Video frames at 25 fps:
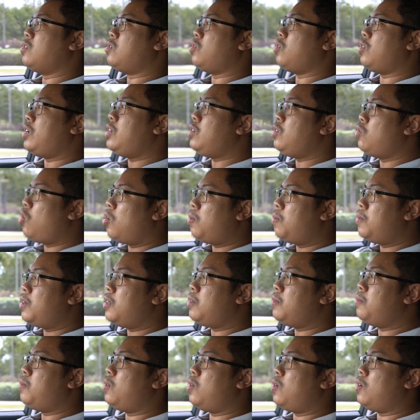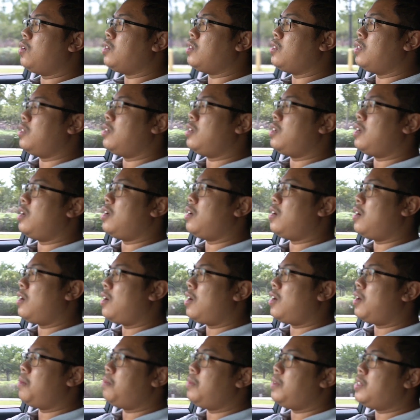So in normal mode,
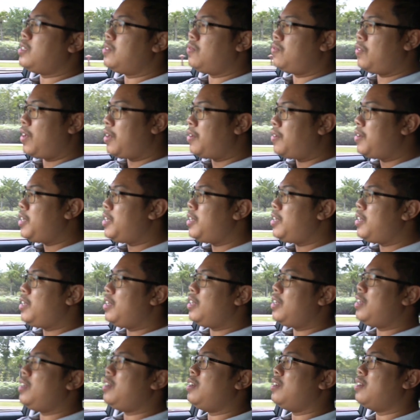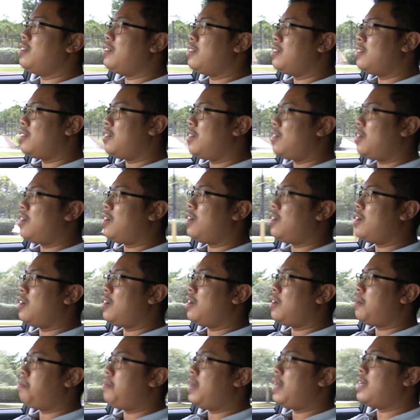it's very
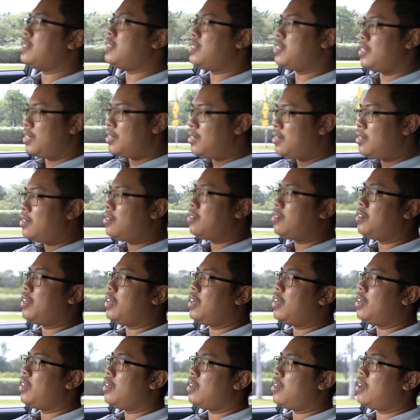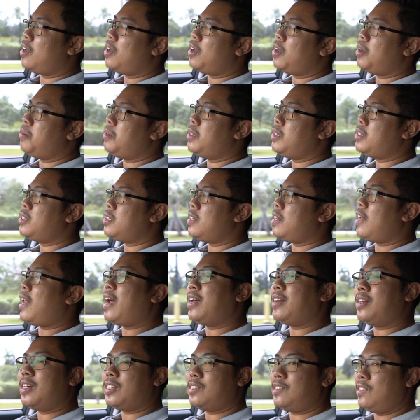pleasant. Okay, it's
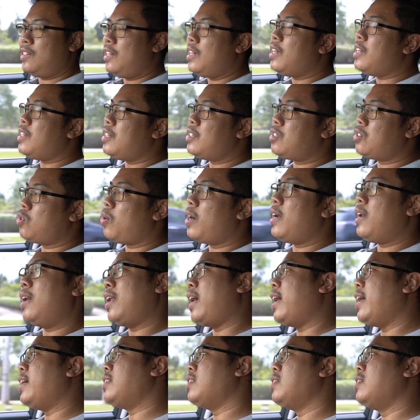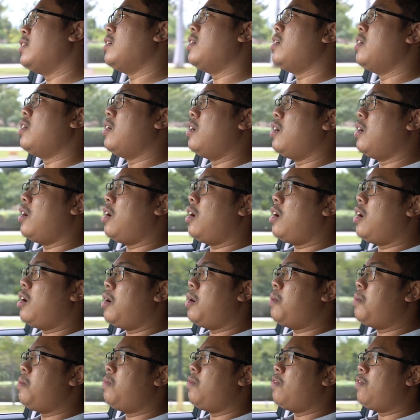light actually. It's quite light.
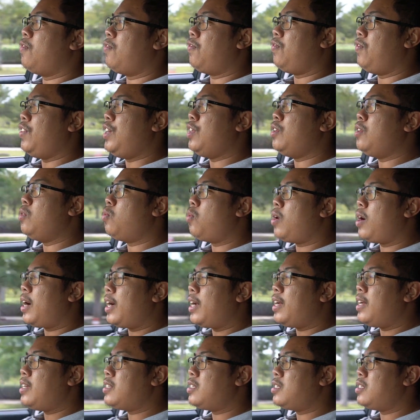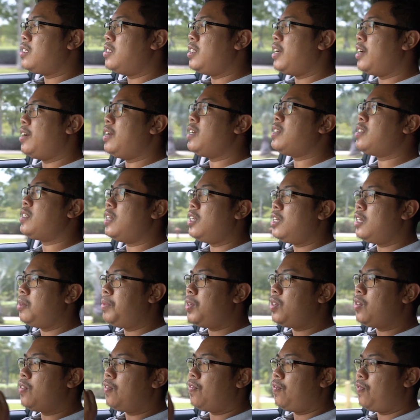Feel wise, there is a little
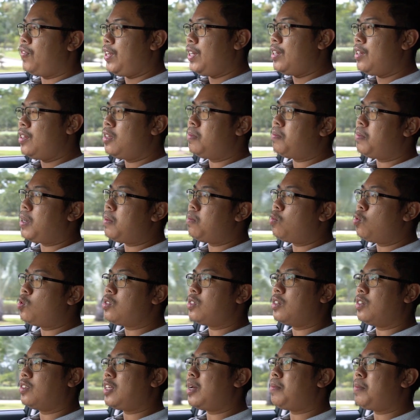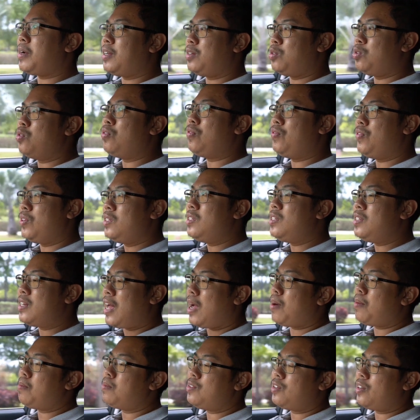bit of feel, but most of the time I do feel
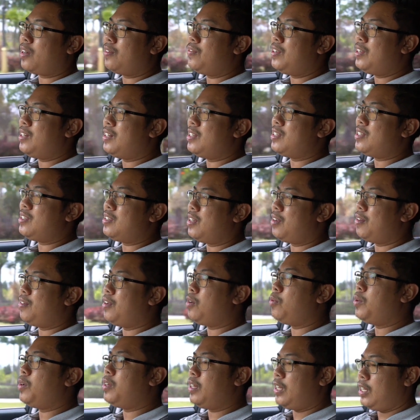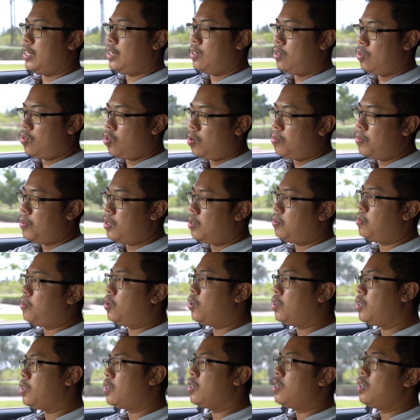numb driving this steering wheel in normal
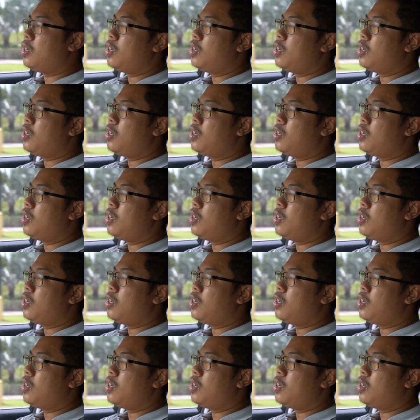mode.